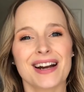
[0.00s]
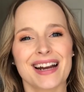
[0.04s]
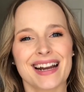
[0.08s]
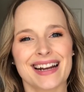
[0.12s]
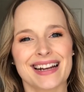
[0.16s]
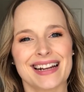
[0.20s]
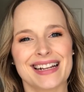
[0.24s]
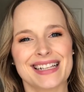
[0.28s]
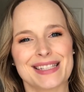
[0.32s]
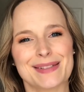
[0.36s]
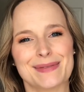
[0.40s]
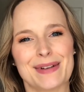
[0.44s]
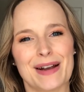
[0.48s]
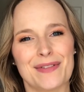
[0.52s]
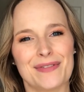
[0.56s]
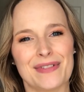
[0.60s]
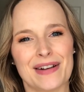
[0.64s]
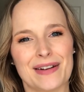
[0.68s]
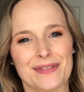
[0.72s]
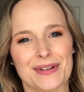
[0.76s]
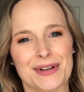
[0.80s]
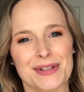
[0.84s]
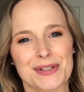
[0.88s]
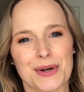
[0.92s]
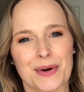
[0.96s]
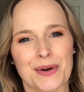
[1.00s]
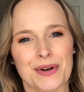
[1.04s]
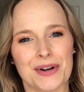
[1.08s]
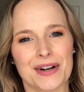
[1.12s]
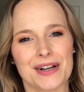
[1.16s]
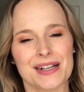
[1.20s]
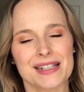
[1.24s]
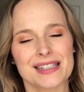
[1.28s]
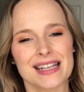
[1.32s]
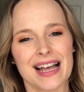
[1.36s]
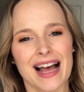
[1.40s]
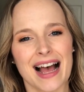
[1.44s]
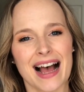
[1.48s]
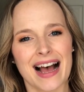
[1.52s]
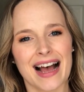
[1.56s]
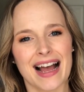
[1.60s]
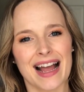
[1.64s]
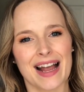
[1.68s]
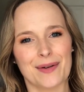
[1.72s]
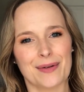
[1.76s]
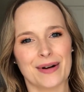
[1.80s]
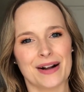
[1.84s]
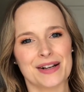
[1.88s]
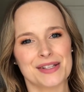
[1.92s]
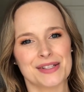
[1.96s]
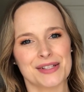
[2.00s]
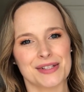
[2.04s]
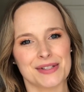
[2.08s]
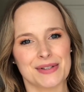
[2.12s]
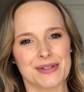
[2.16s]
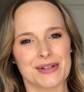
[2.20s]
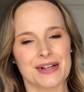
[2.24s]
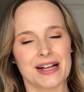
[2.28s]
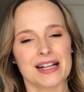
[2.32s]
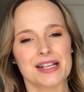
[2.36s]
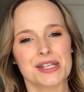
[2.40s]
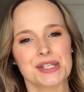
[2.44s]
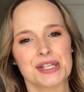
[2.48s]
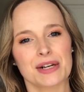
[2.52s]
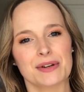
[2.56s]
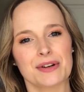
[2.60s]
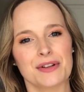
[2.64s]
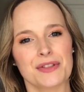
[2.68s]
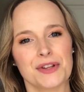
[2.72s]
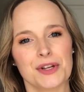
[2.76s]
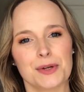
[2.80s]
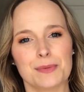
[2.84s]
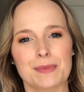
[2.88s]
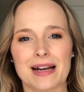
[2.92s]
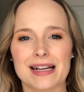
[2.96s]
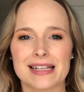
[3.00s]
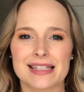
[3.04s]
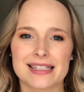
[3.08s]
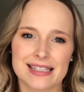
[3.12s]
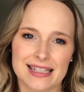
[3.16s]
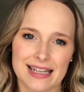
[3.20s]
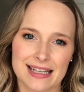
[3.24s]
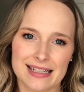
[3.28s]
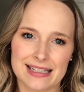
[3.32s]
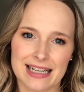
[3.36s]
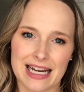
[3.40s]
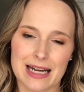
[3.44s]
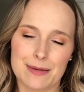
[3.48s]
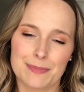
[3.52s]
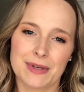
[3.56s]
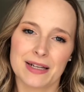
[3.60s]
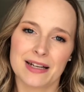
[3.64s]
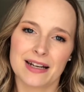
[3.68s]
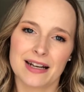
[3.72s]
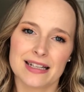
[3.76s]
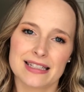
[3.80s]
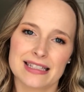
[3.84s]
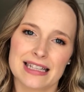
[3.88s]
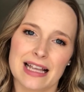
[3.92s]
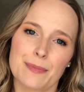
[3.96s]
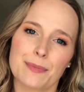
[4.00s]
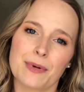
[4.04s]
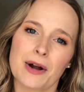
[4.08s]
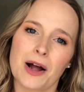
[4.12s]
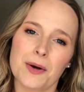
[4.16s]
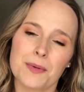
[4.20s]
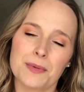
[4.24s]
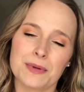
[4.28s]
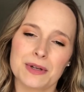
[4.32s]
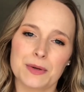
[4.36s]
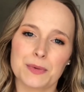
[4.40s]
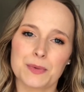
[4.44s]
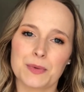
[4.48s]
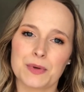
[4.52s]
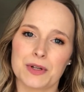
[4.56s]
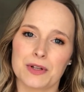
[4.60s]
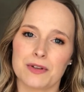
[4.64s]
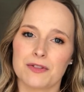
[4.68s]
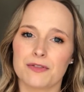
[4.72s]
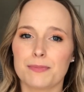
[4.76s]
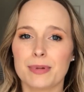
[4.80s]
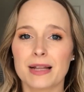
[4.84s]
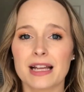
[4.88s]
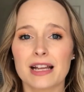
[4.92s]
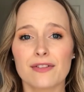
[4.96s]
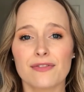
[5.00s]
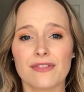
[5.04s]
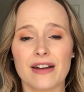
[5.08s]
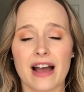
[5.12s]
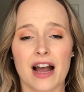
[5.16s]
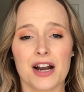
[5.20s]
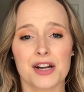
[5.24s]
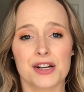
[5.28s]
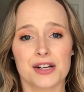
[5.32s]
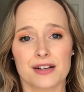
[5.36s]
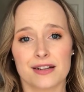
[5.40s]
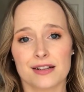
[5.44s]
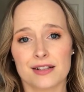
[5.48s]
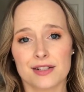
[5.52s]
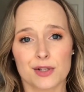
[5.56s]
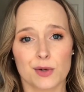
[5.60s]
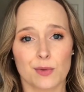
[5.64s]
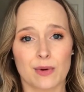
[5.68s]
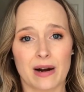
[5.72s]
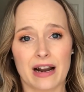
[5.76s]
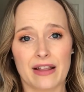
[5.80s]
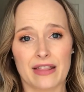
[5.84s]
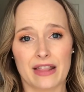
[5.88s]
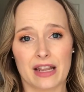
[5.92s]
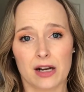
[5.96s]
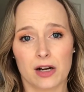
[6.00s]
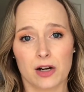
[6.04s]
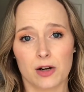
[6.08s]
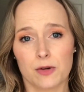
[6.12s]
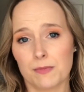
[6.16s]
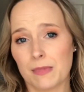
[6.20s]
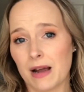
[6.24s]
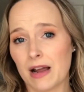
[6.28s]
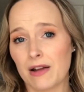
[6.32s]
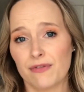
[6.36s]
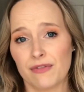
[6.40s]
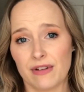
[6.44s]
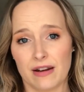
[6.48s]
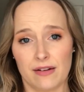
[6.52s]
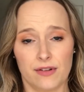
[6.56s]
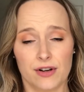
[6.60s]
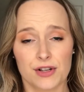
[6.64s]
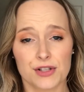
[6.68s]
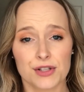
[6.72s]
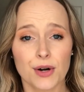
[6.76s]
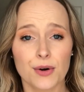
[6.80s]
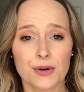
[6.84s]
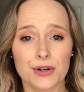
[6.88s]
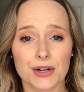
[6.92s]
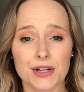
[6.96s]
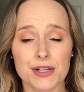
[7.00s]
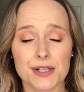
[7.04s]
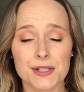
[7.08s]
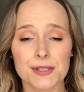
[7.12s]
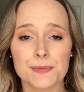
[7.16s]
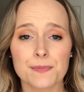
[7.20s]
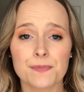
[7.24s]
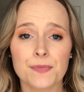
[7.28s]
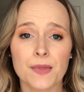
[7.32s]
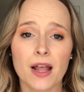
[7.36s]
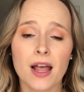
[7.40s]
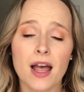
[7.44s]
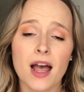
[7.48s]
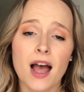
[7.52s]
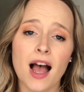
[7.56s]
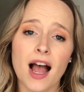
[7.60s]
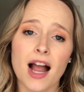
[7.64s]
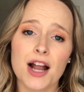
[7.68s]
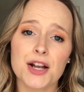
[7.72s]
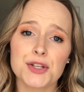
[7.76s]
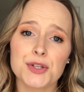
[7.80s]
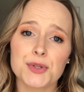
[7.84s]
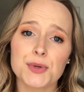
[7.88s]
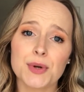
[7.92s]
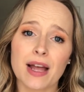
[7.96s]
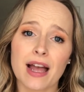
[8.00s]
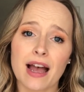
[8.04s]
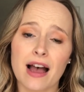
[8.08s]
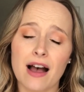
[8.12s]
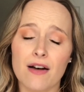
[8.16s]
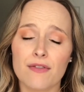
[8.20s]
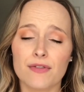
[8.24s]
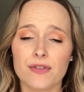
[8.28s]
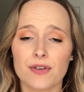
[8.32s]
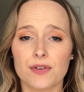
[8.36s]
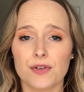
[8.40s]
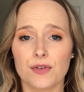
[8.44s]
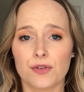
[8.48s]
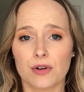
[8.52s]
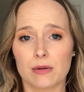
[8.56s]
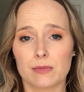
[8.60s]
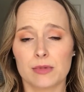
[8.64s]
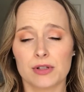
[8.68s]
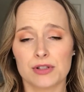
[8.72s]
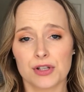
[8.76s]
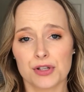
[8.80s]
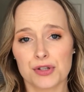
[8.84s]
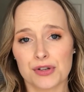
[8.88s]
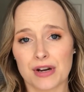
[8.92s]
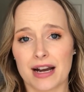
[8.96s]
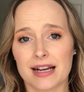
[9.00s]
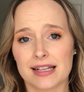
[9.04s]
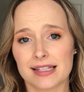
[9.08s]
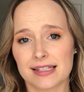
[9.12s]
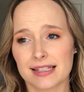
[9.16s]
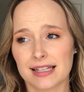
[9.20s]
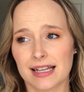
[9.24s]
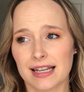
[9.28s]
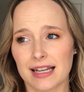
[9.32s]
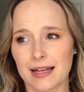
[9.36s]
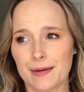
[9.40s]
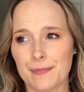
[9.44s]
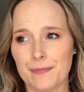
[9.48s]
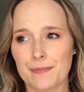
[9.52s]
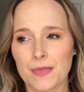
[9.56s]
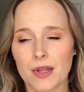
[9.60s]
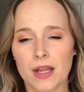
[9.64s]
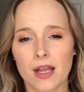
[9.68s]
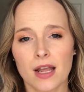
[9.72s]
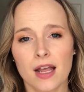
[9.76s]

I get into my favorite toners, I want to share with you my skin type, because that probably will play a factor into why they are my favorite toners. I do have normal to dry skin.